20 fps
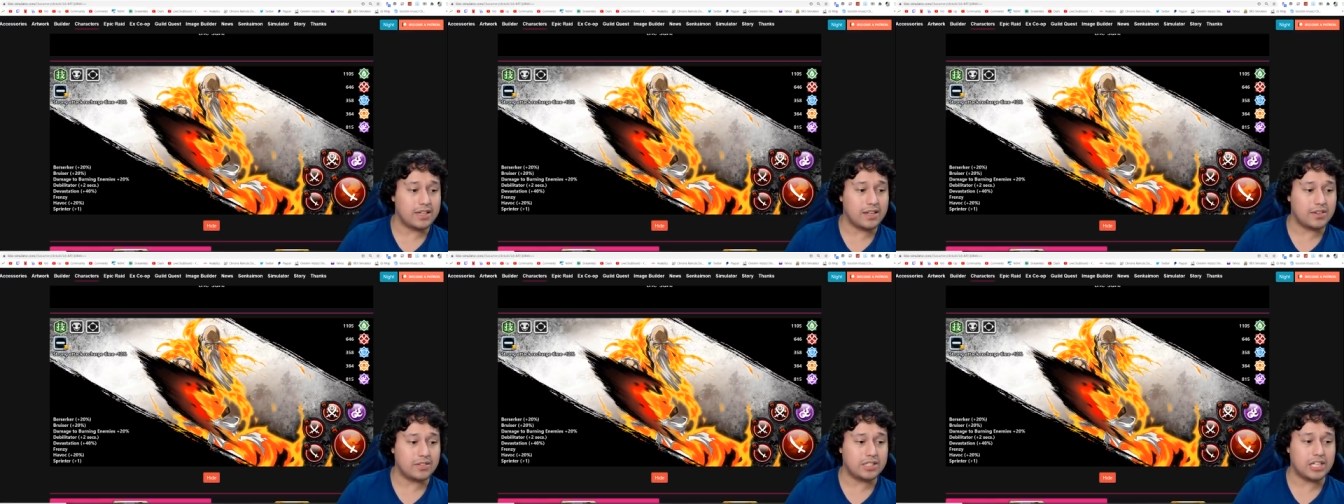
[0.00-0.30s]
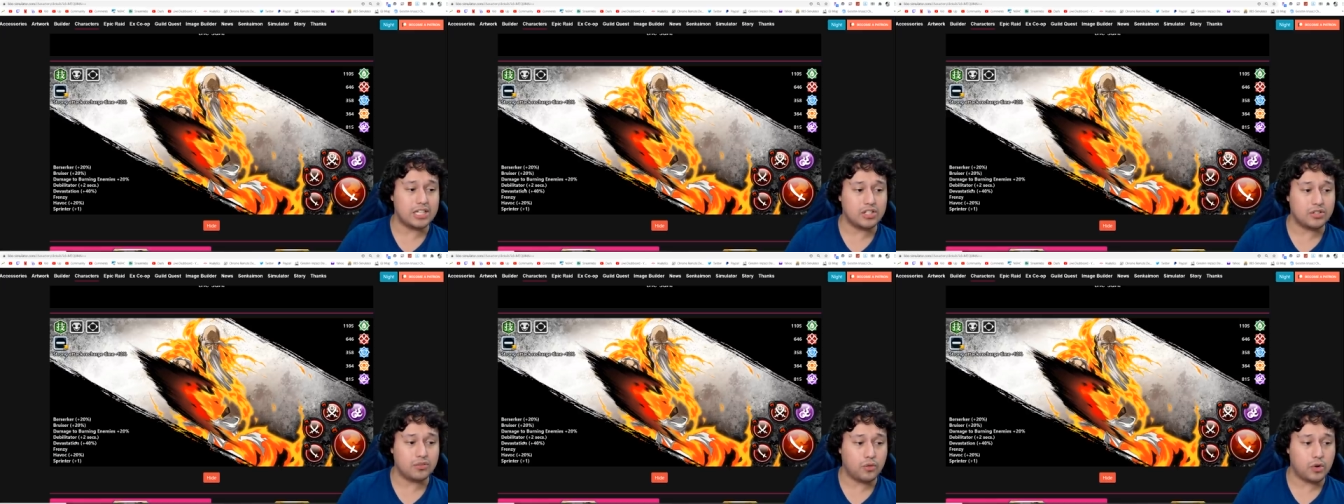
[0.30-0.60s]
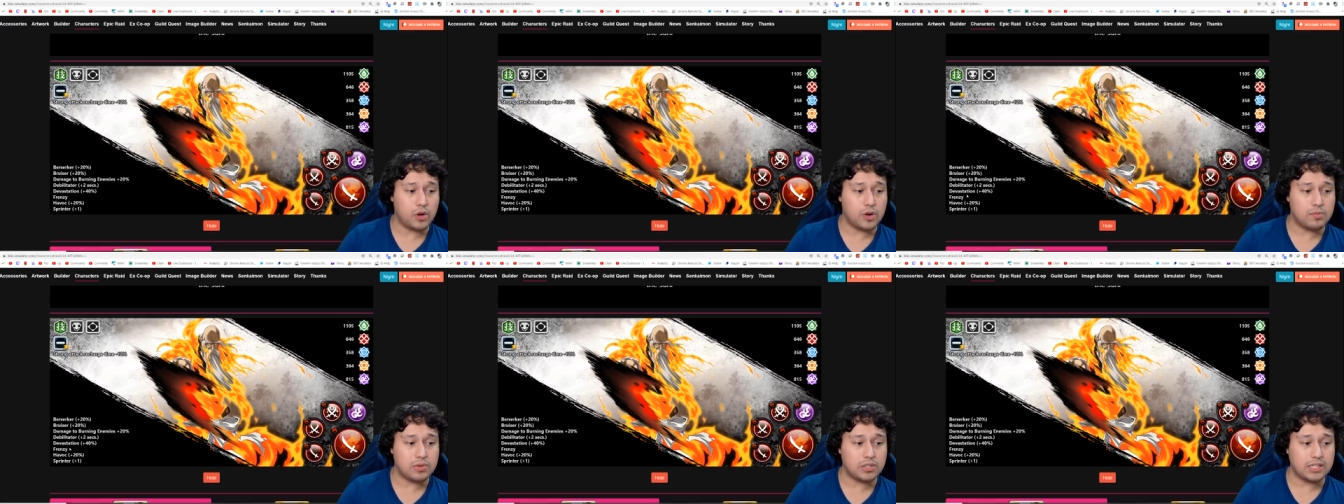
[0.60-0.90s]
Devastation
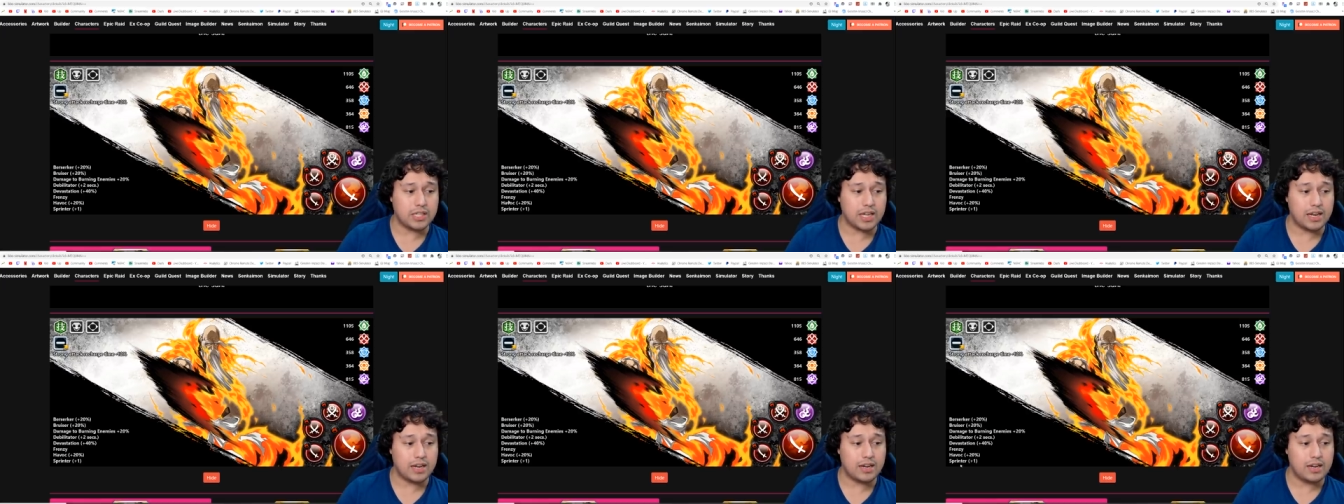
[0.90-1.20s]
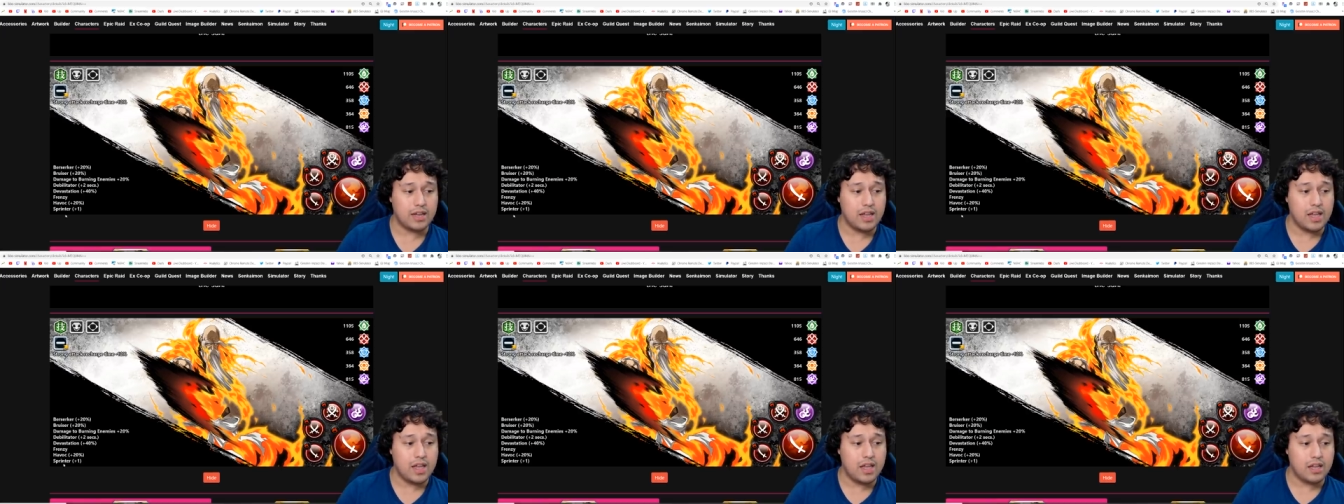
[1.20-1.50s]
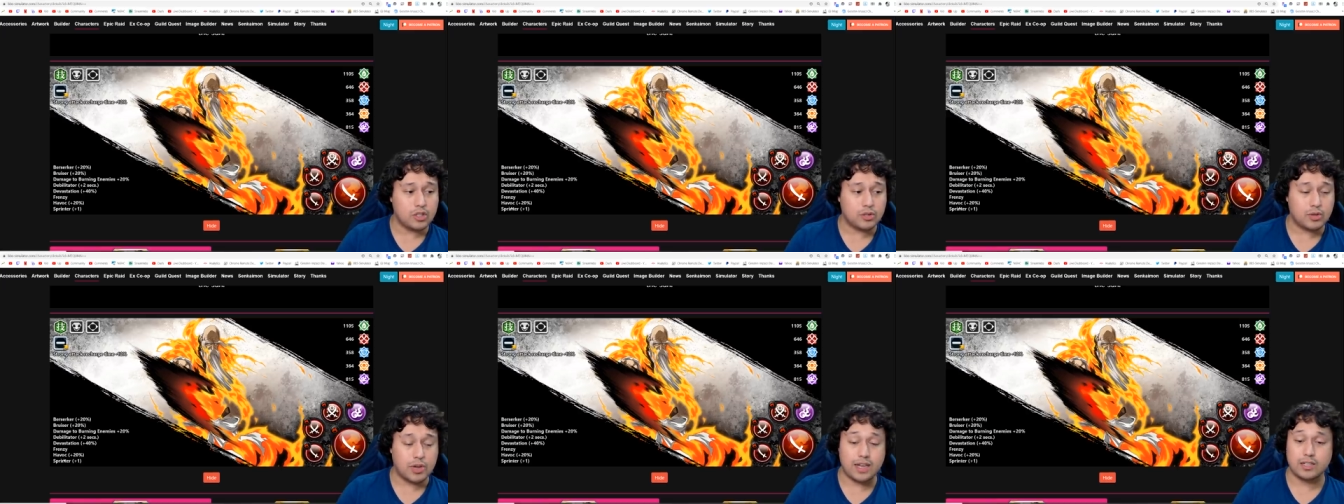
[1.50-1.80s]
40%.
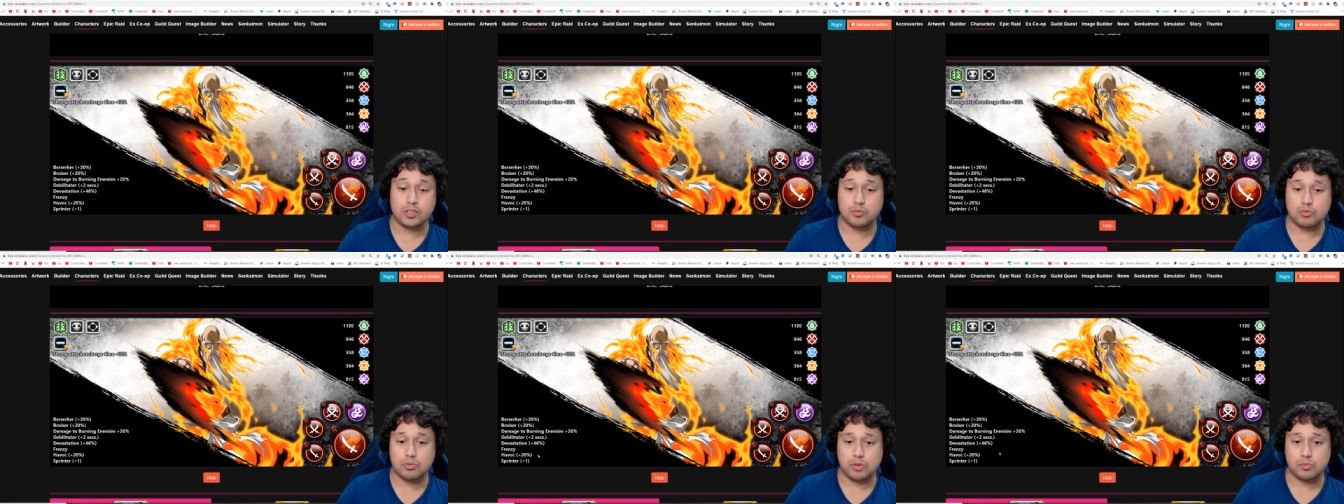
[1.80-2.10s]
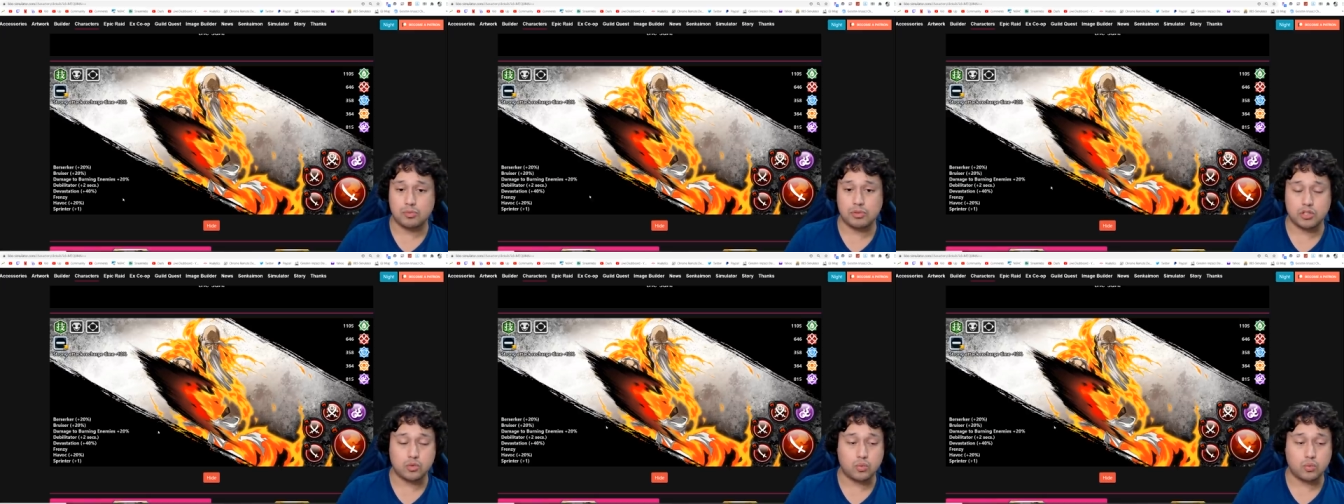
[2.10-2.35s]
And Sprinter plus